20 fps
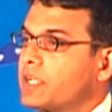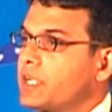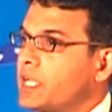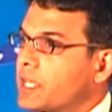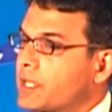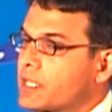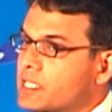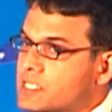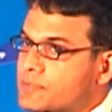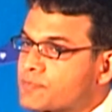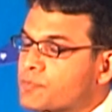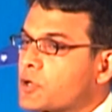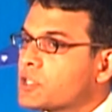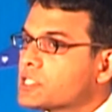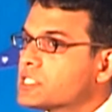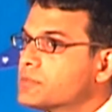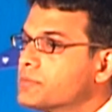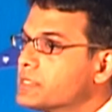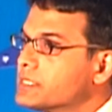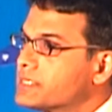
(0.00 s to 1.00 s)
it is
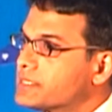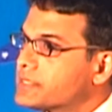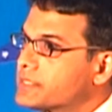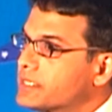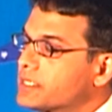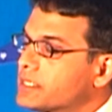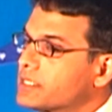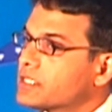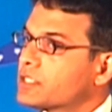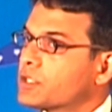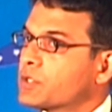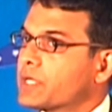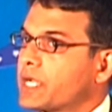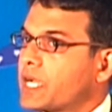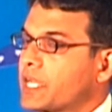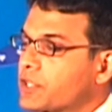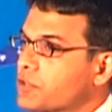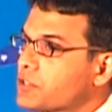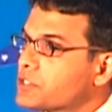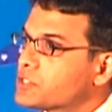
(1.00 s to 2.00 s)
possible still to
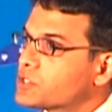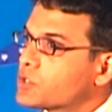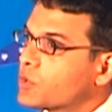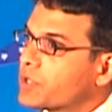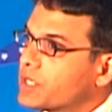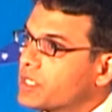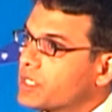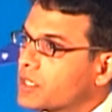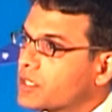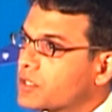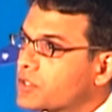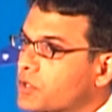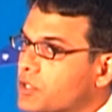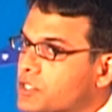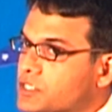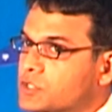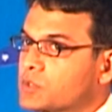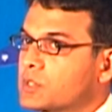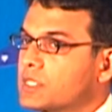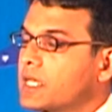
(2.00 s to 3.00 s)
get your story
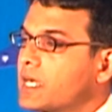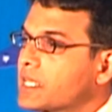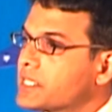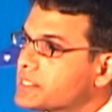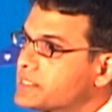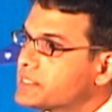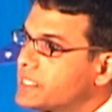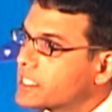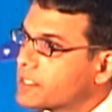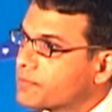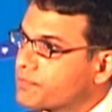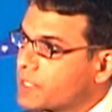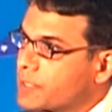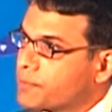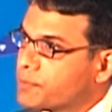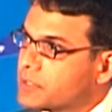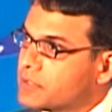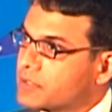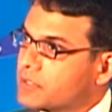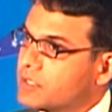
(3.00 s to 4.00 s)
across to a larger set of
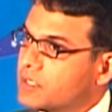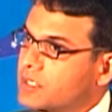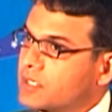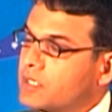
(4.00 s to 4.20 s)
people